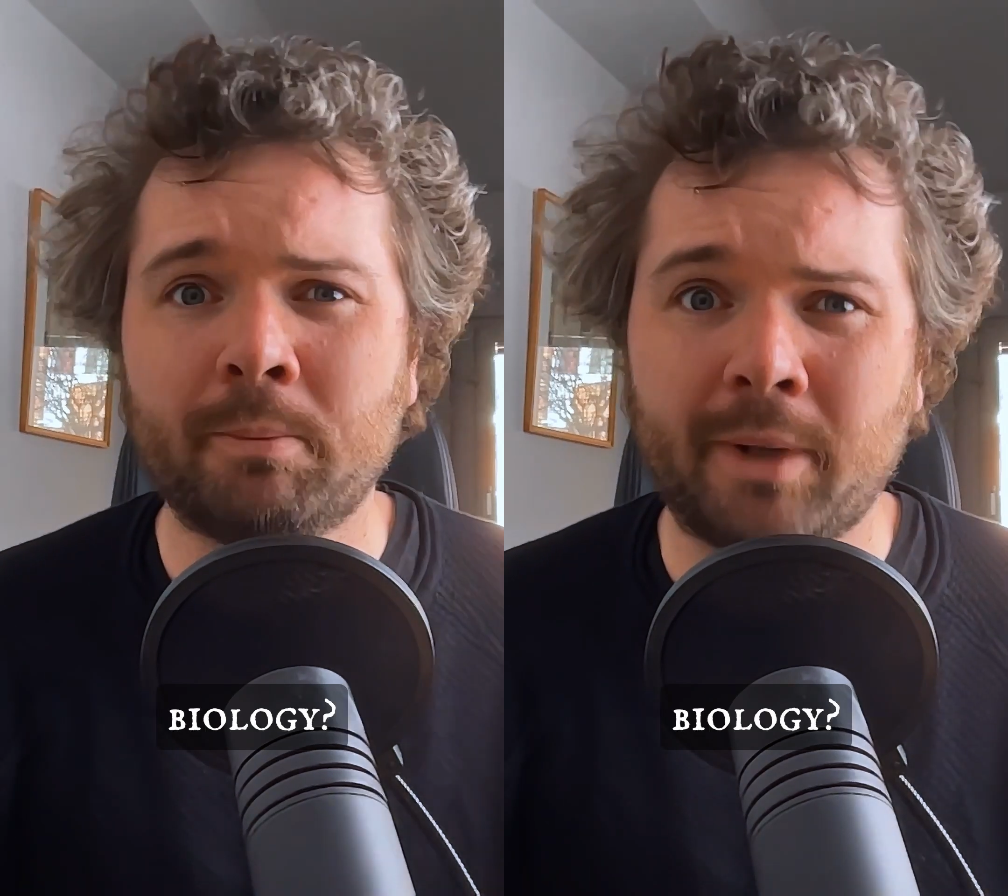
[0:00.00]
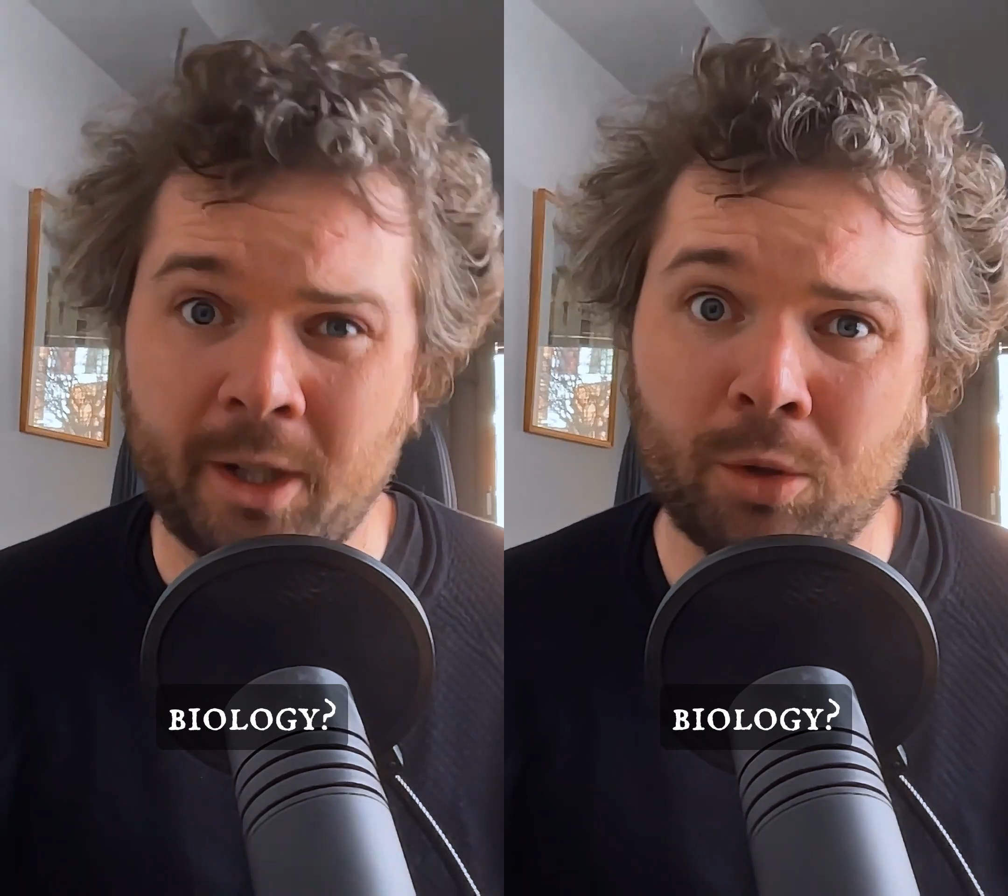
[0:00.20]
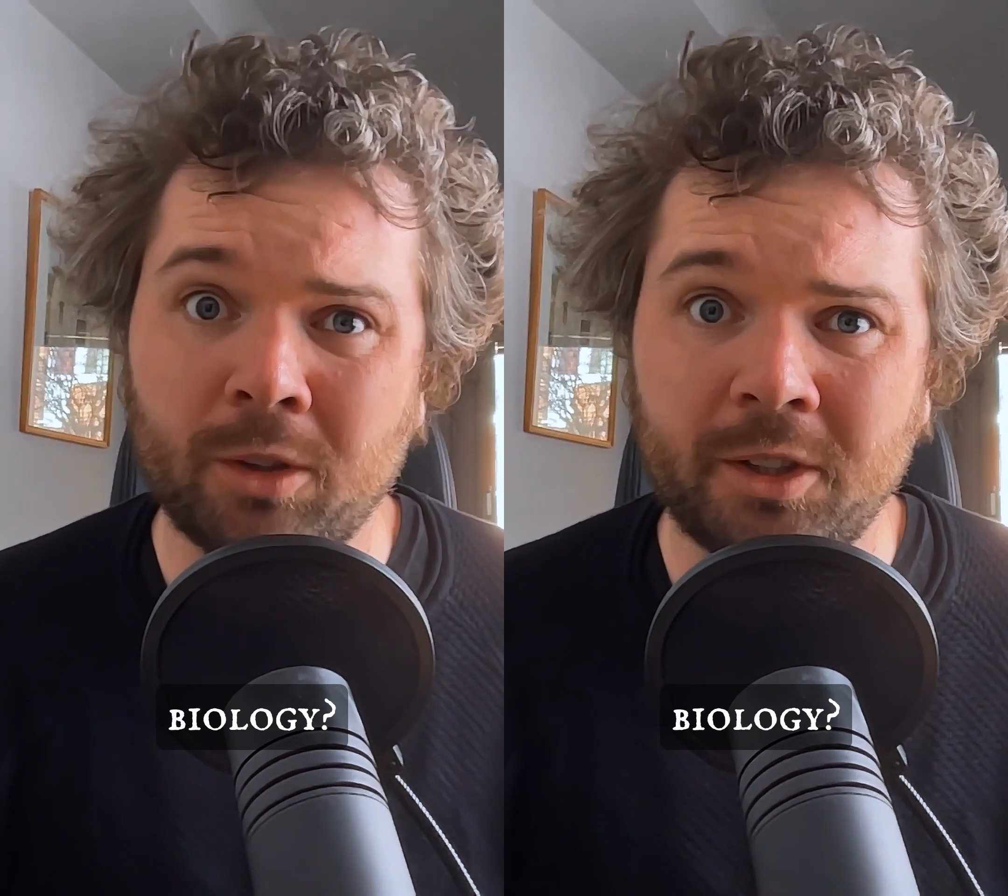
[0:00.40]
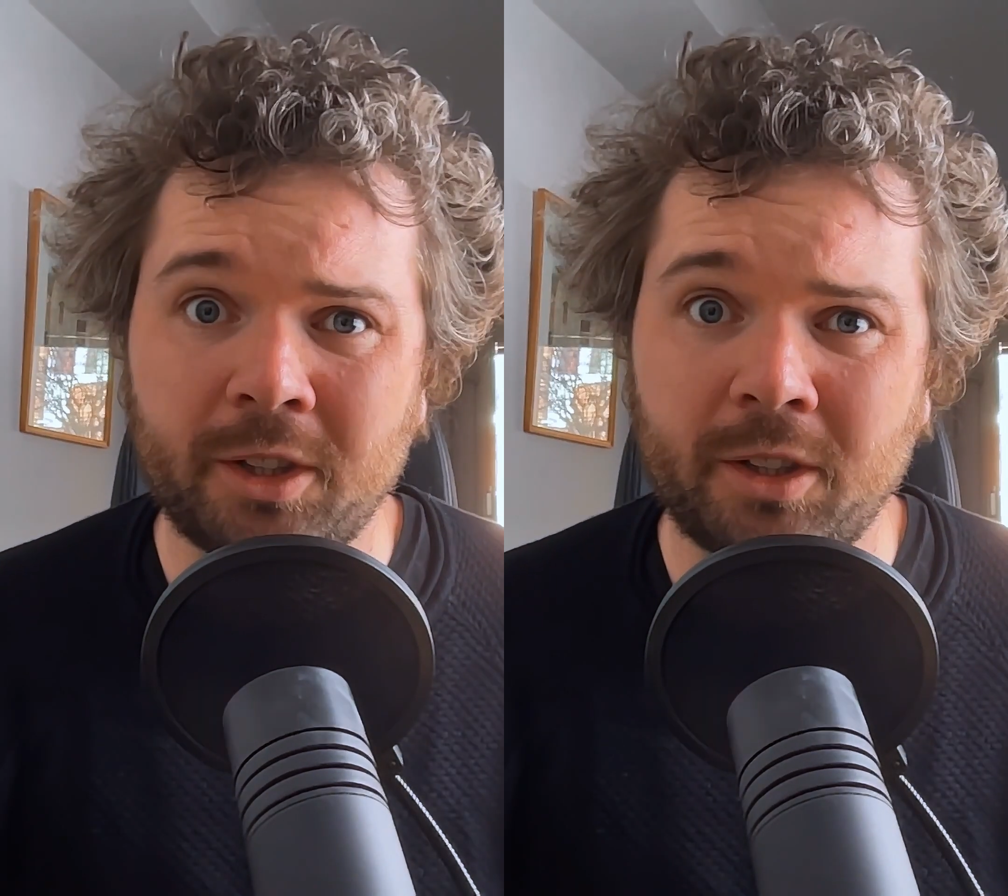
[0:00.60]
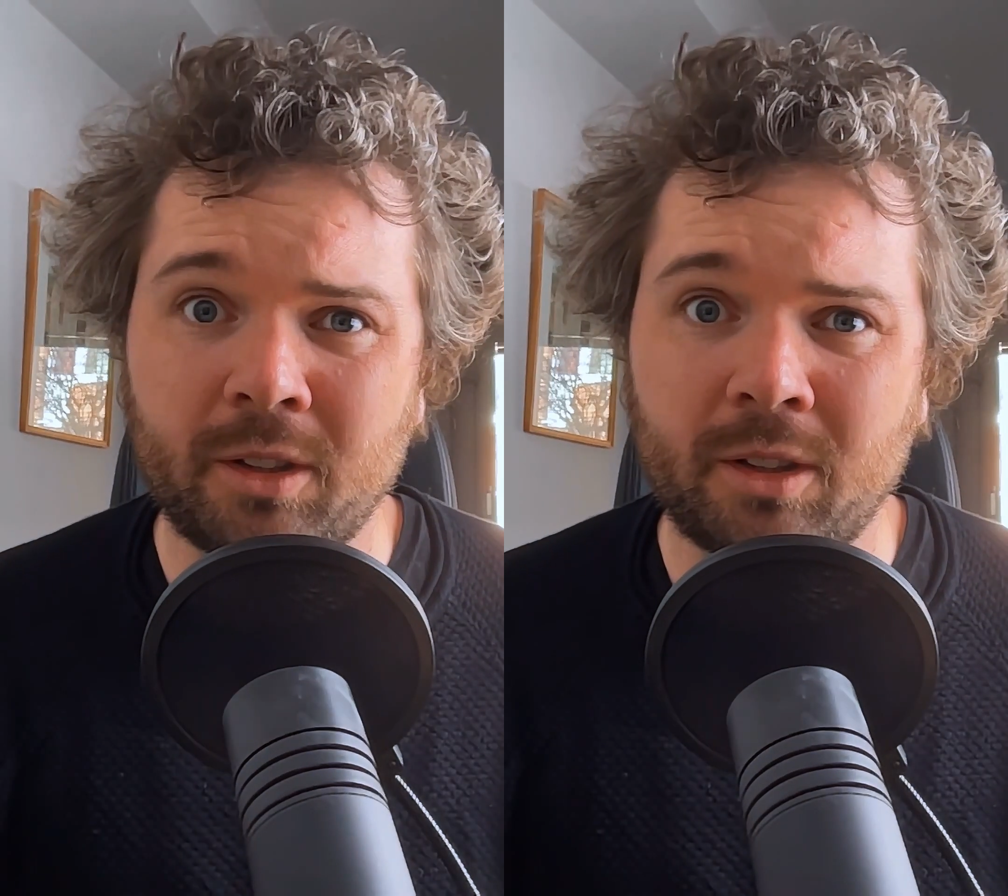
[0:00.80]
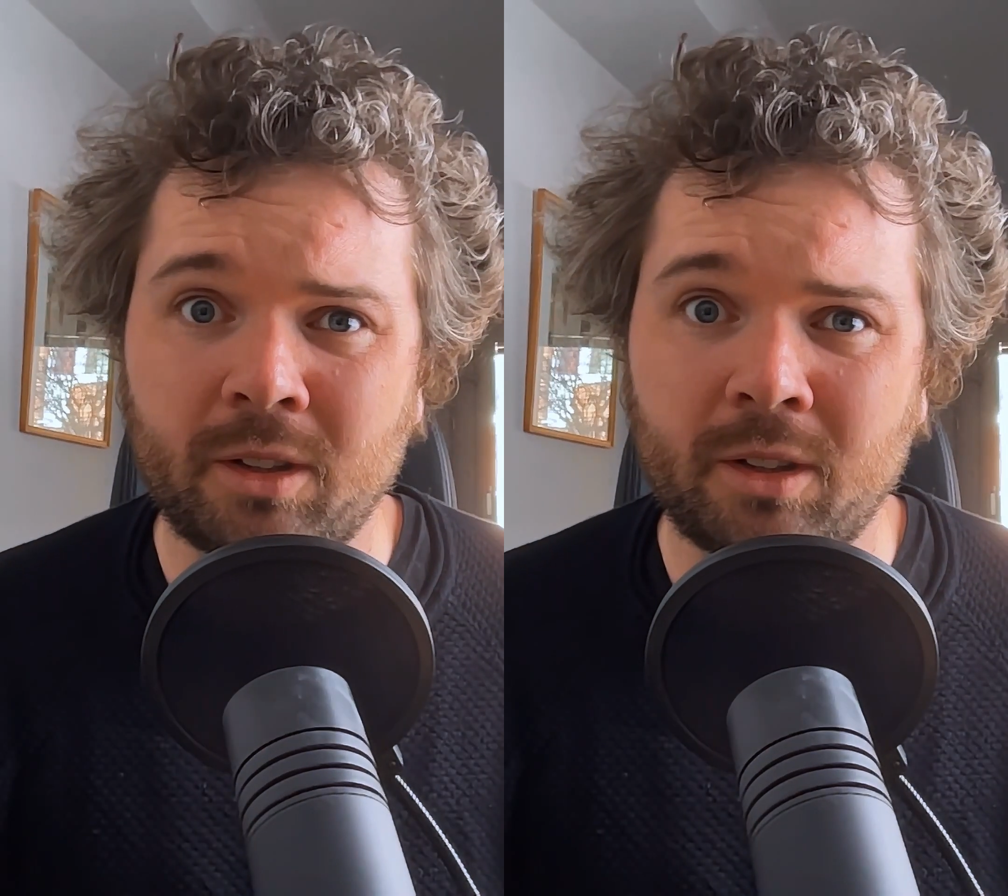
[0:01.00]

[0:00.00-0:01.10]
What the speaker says: biology.